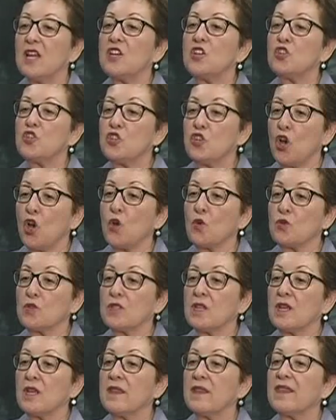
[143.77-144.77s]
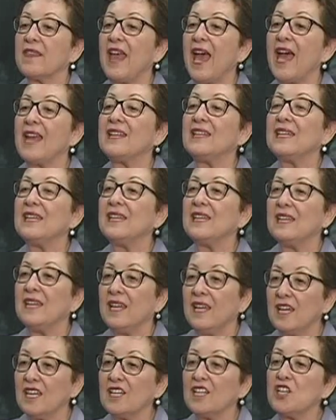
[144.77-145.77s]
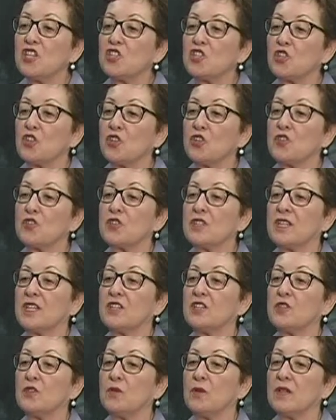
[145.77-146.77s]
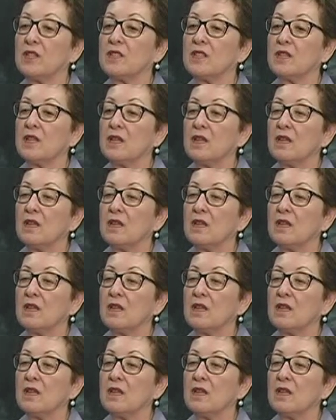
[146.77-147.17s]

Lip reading: shows that English learners can do it.